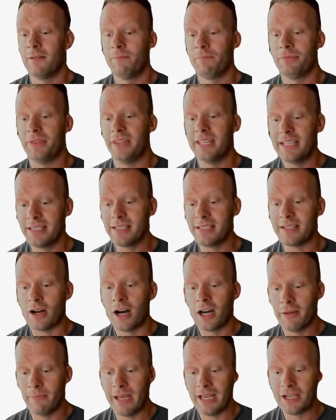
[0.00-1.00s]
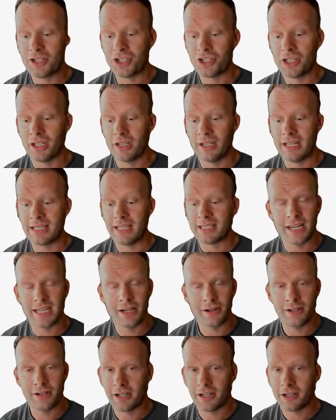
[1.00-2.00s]
this automation is near
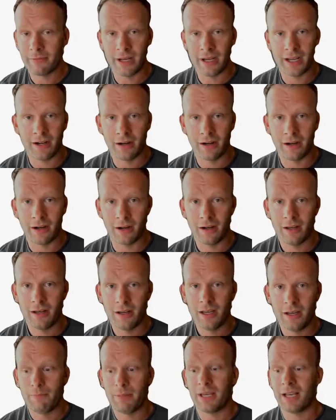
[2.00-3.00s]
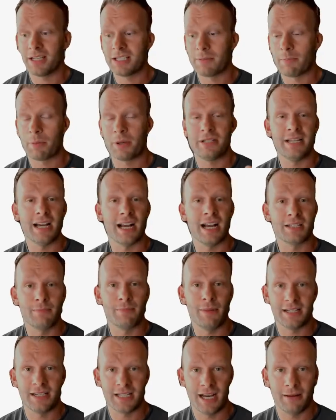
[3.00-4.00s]
and dear to my heart because it protects my
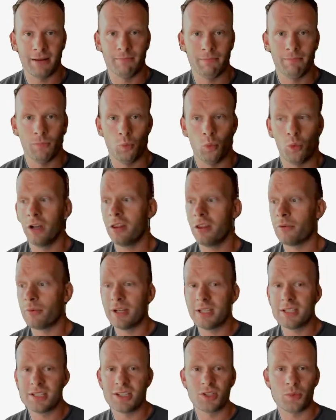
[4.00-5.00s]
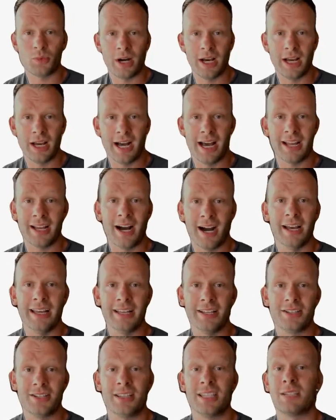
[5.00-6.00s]
time. One of the reasons why I got
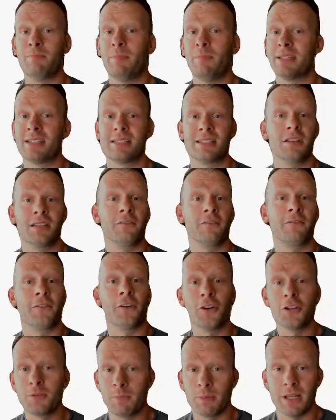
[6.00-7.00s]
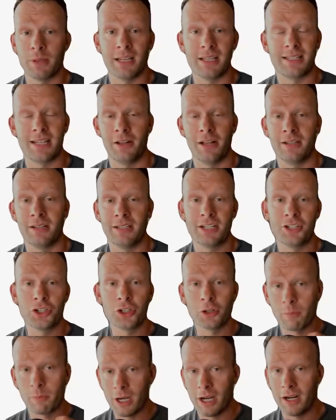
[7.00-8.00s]
into this business in the first place, selling digital
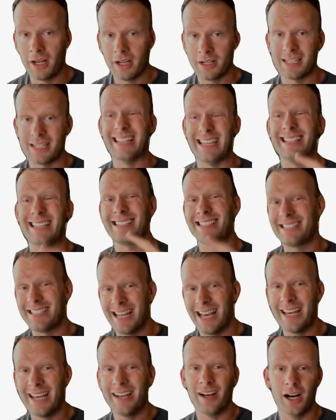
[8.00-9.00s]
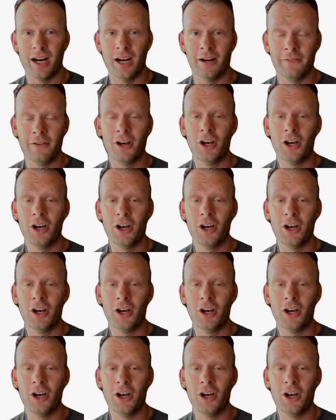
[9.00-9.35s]
products instead of